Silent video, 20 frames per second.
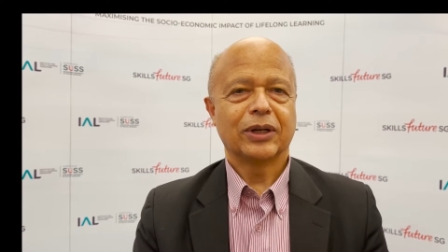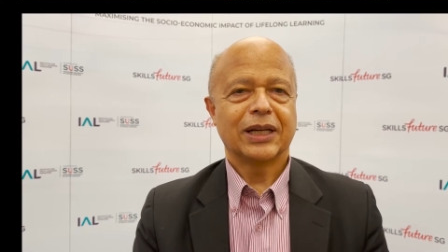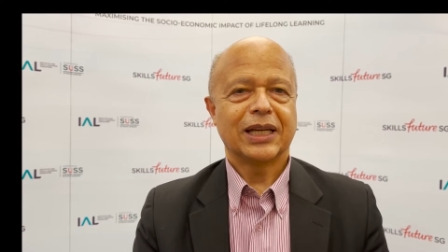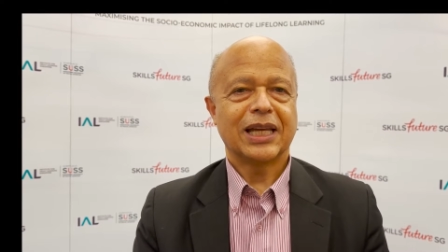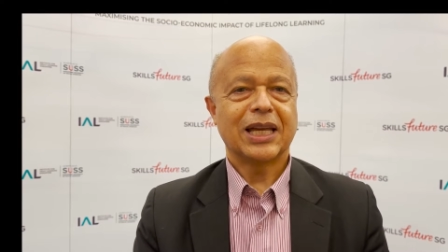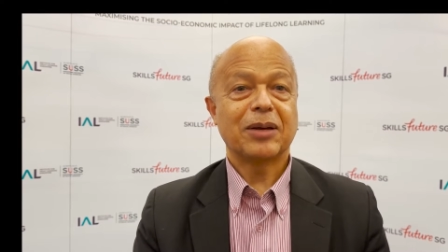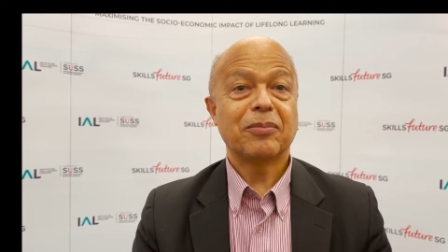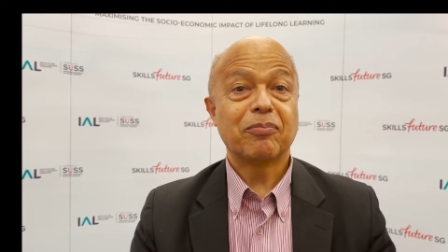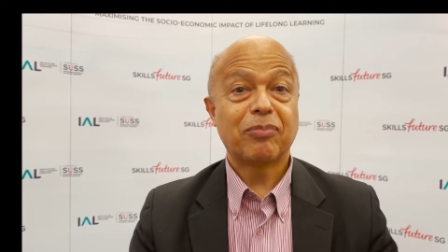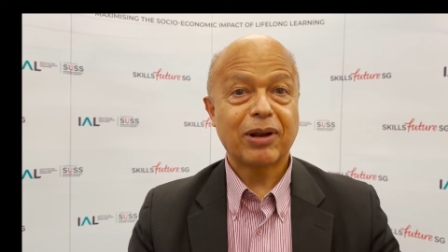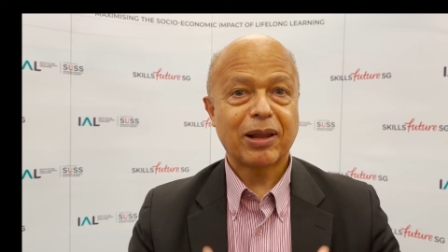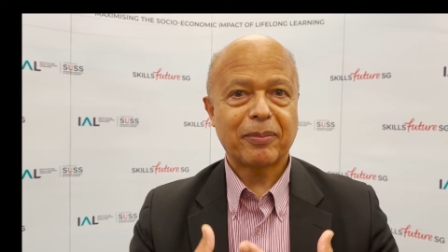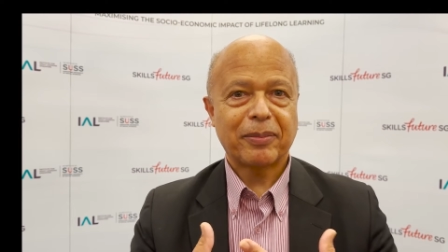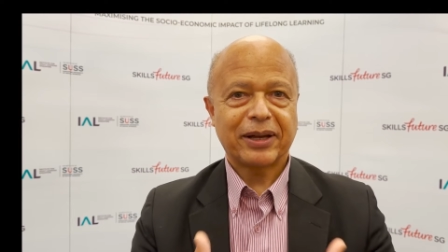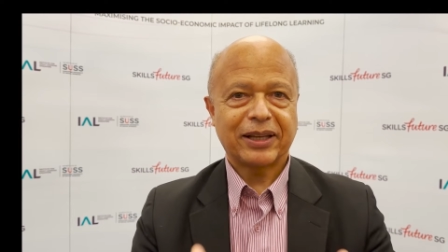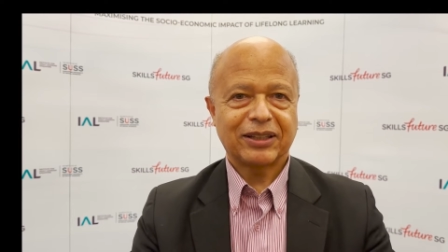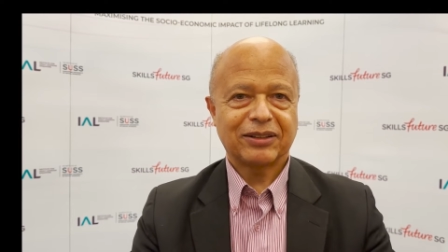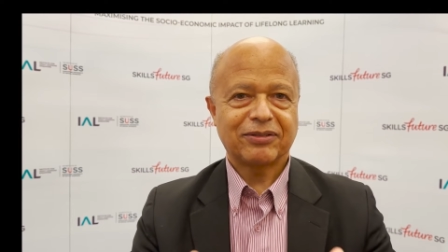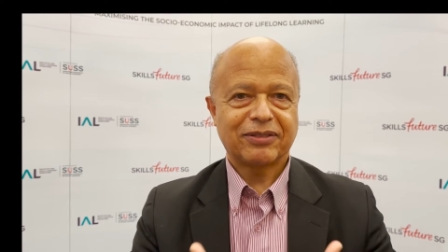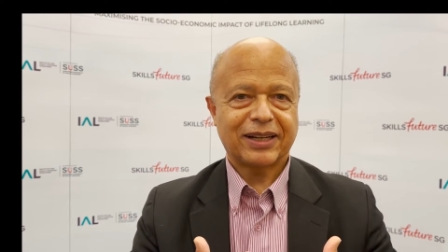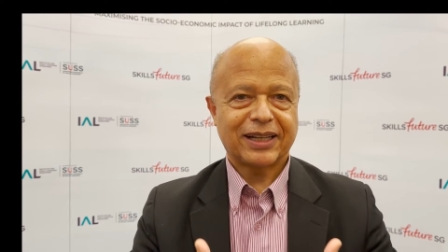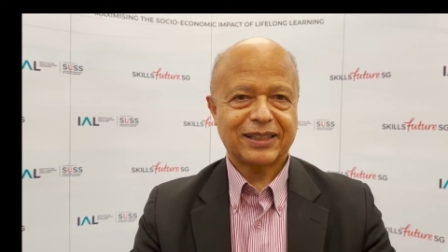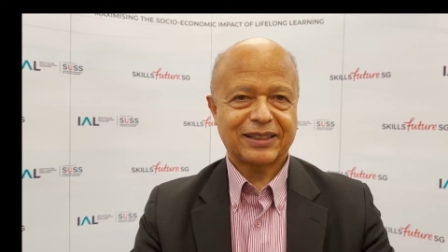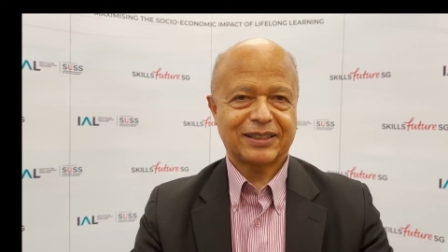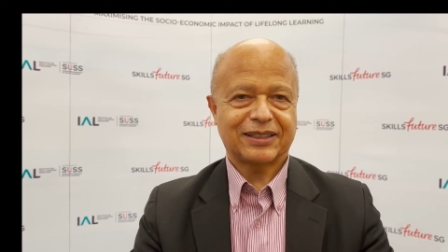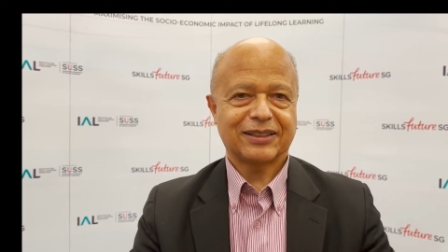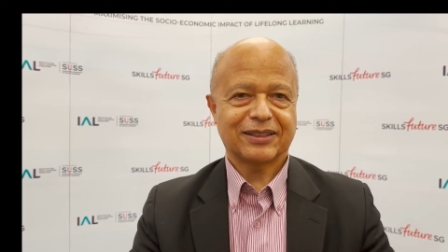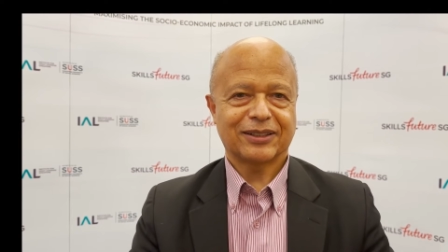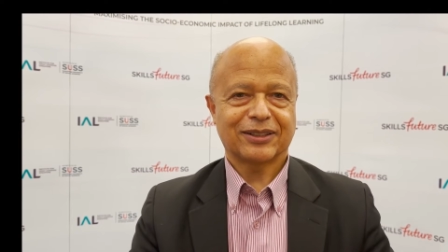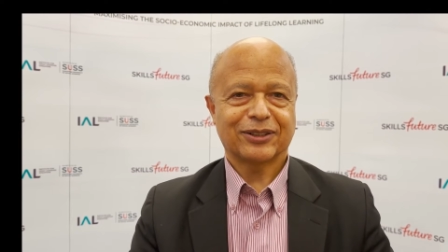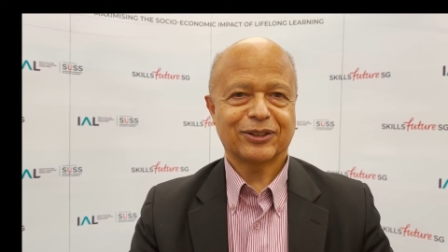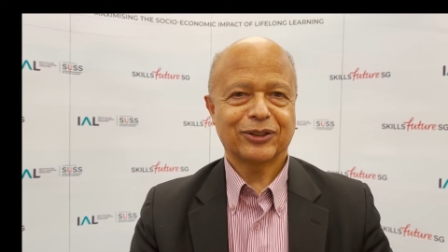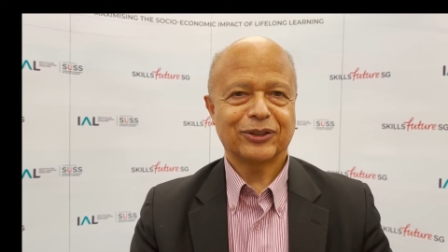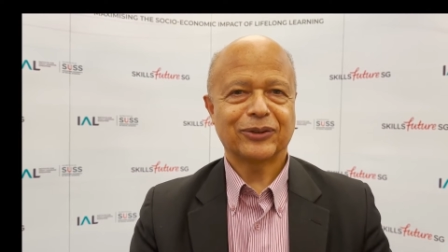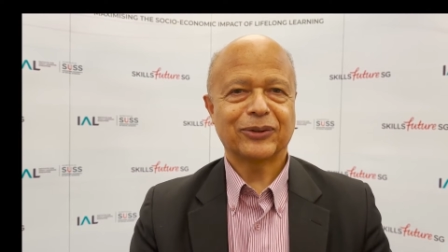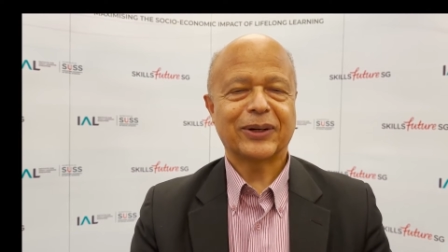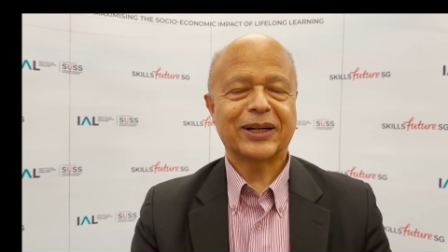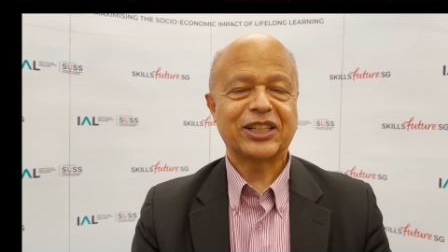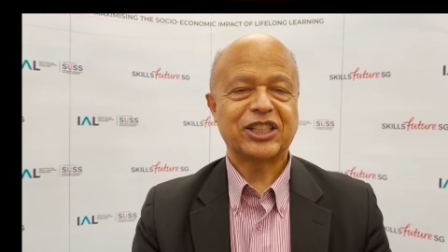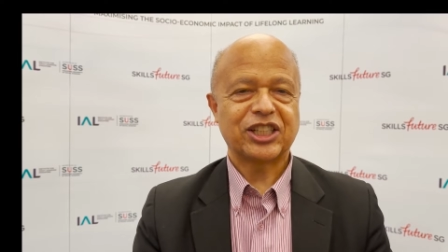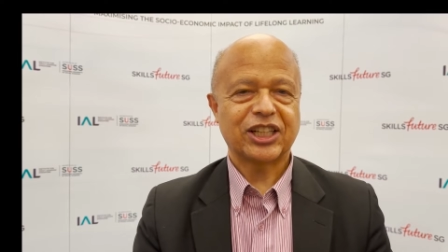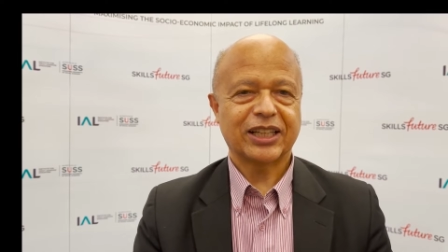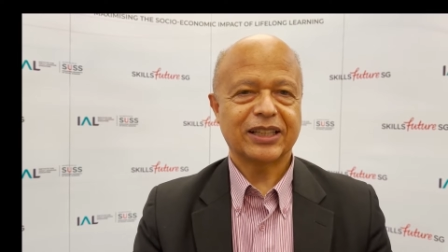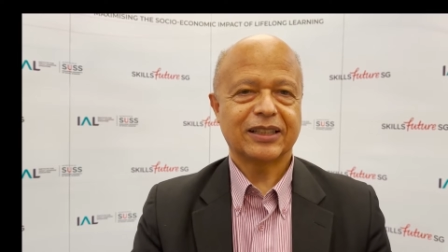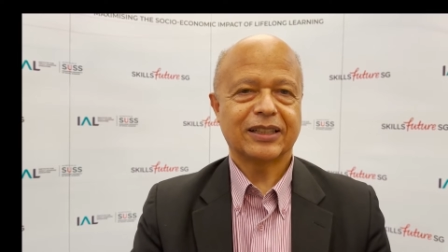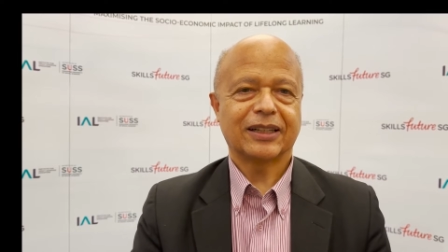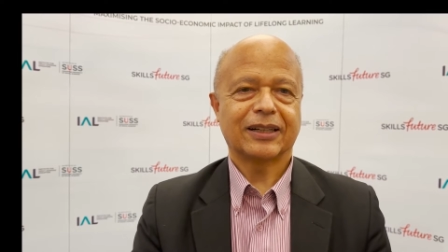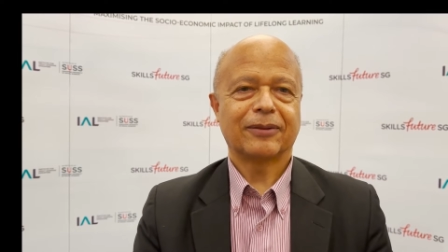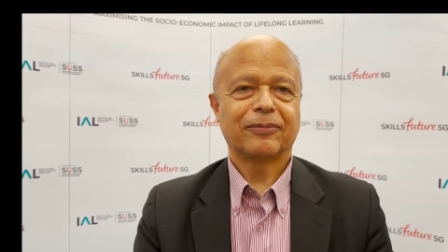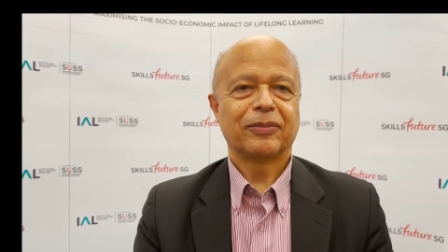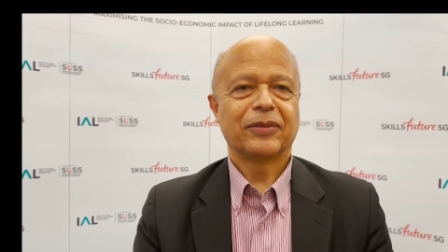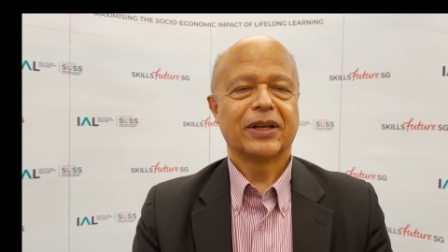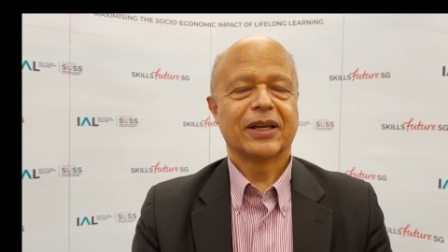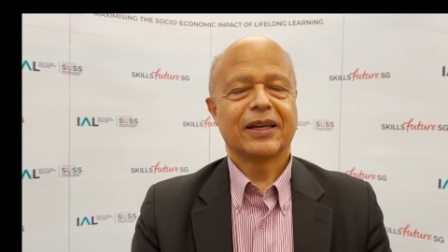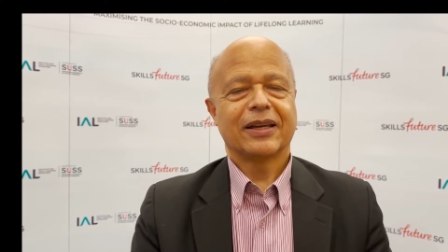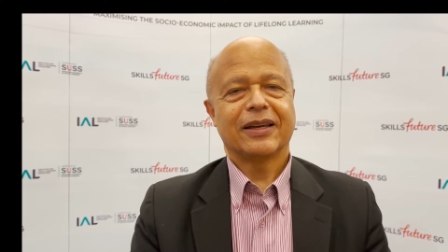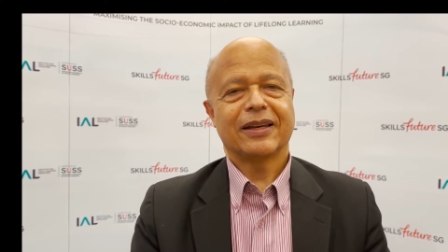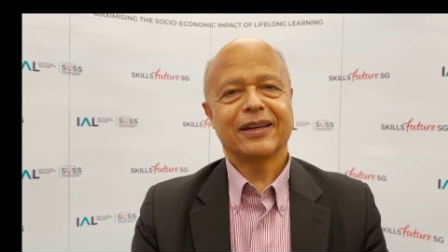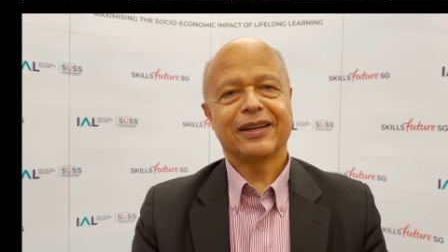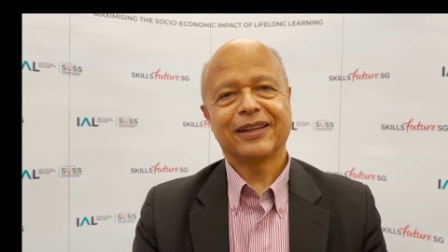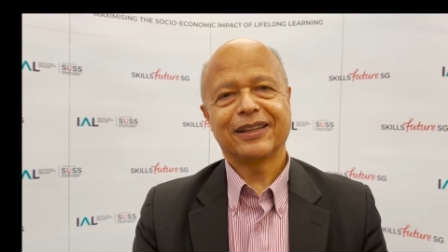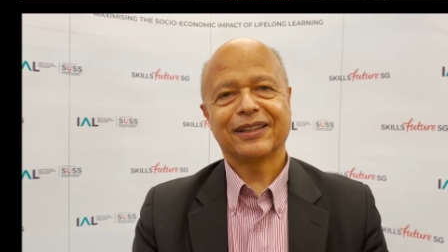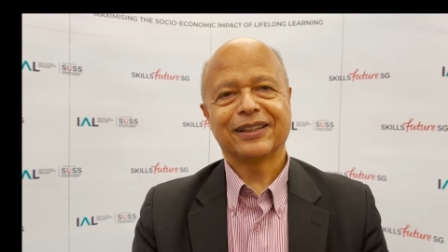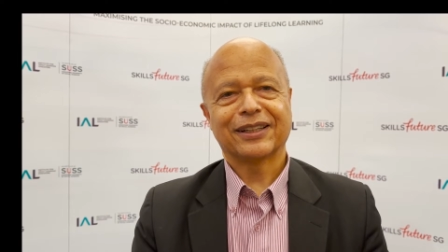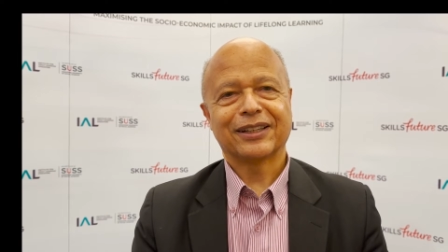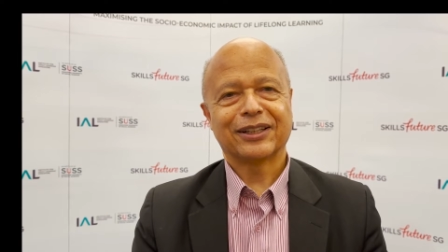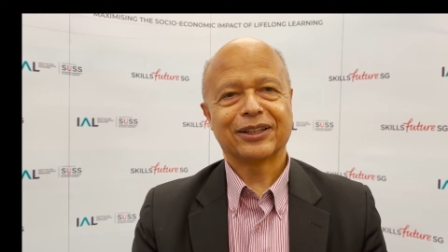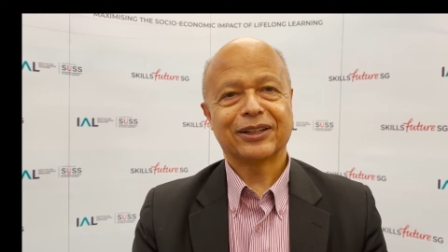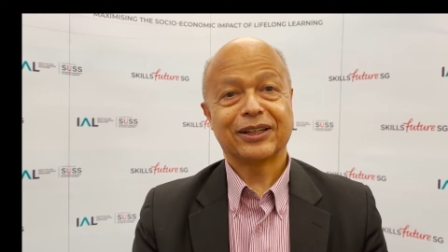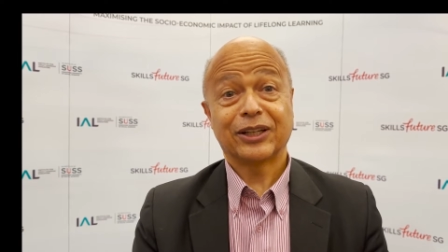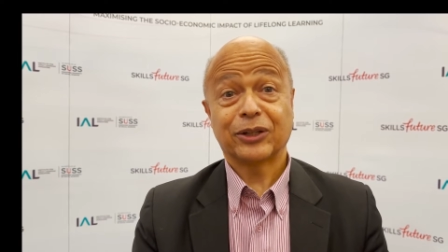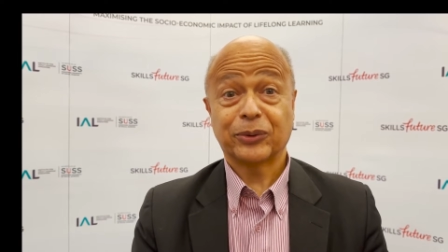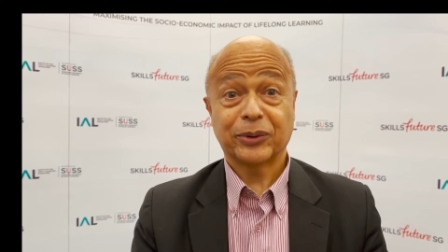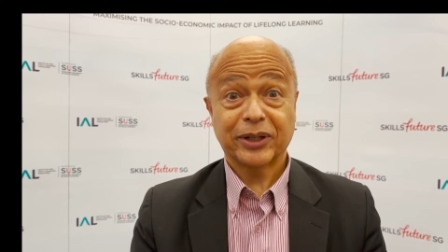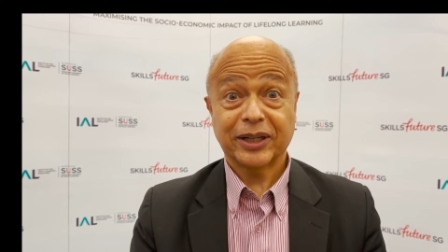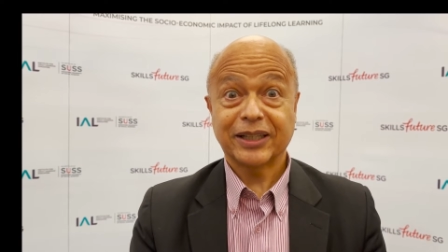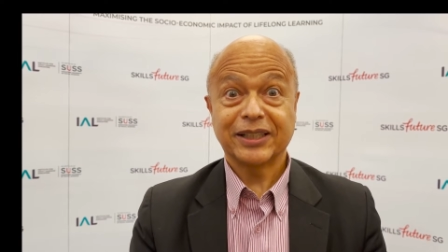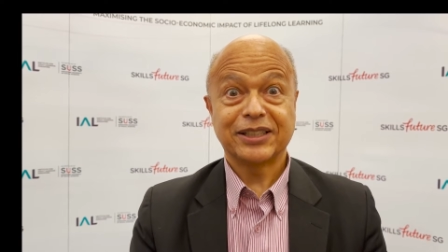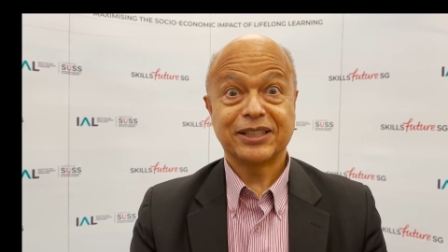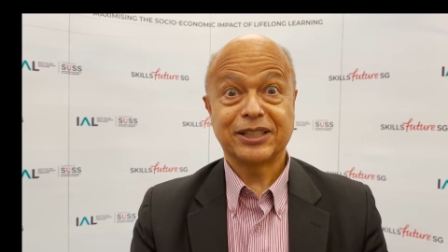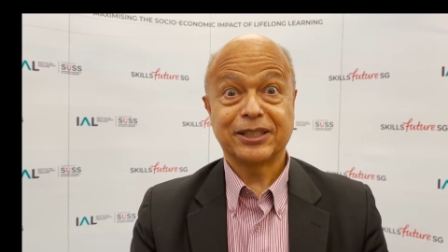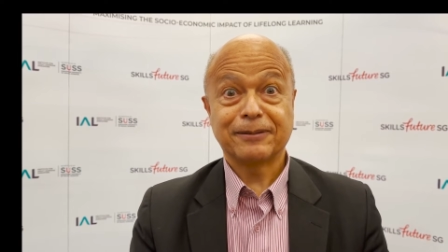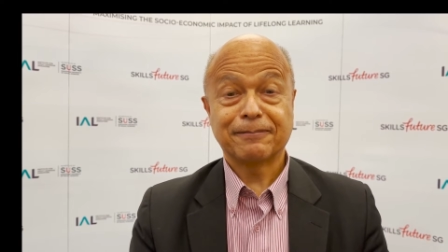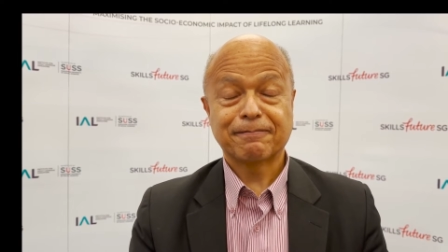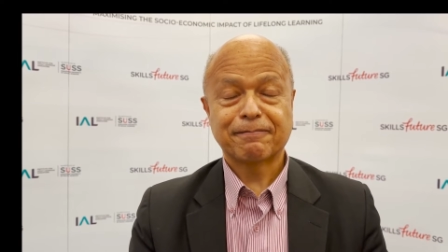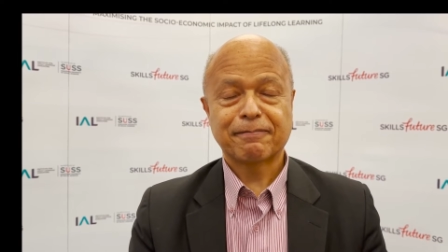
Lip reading: implement that agenda in reality.